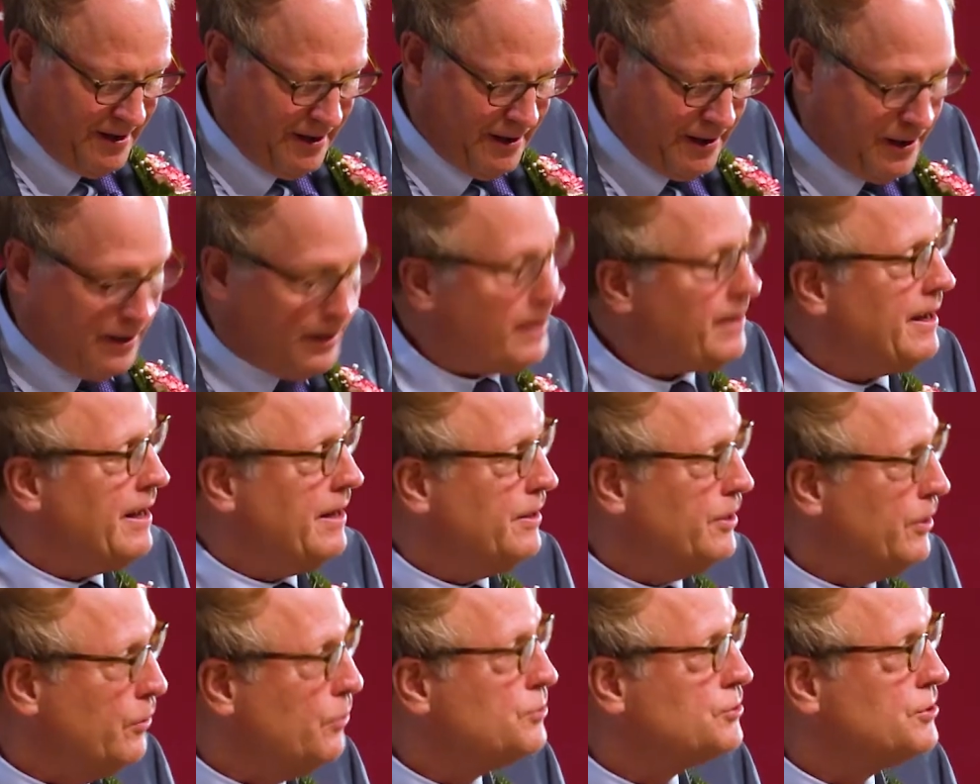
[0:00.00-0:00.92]
and
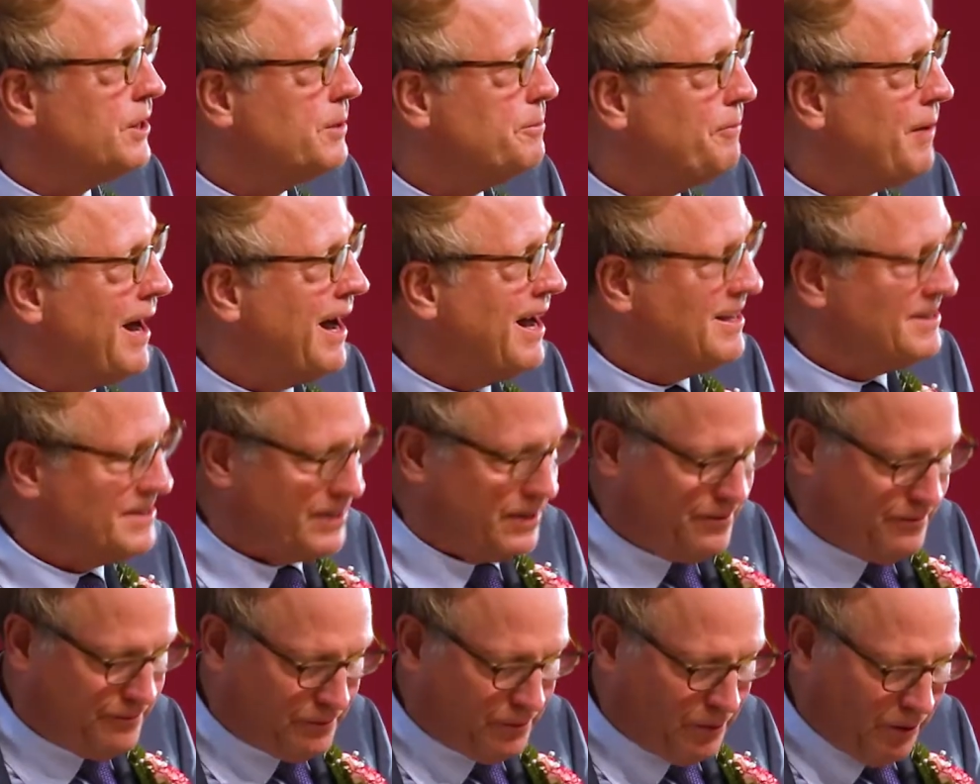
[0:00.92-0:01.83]
hugely
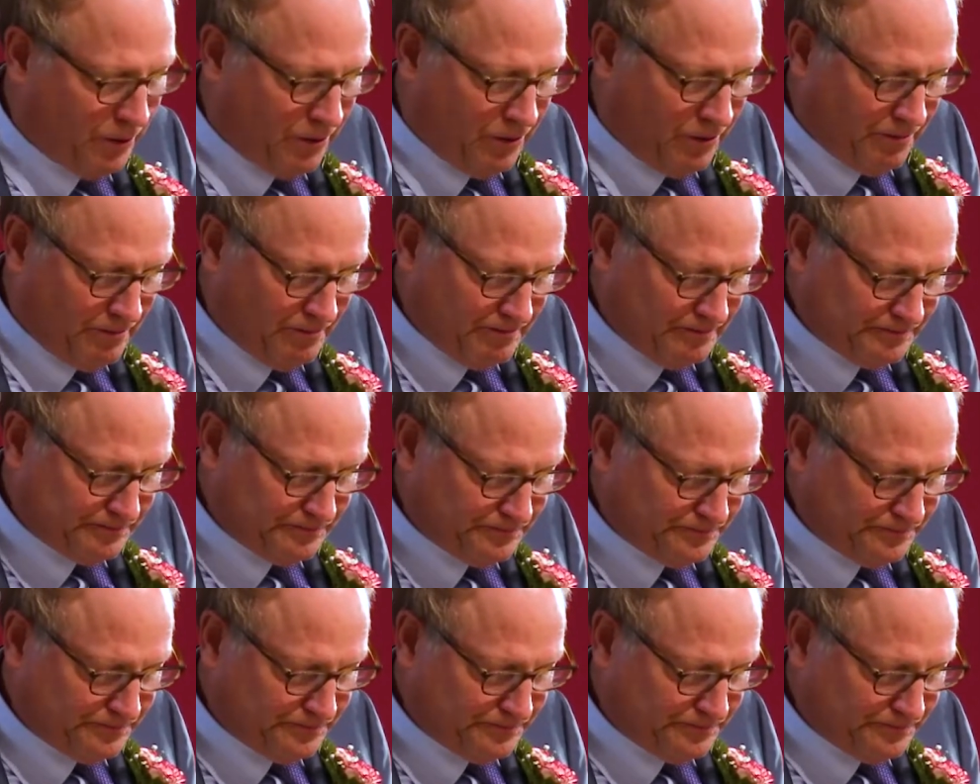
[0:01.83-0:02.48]
positive role.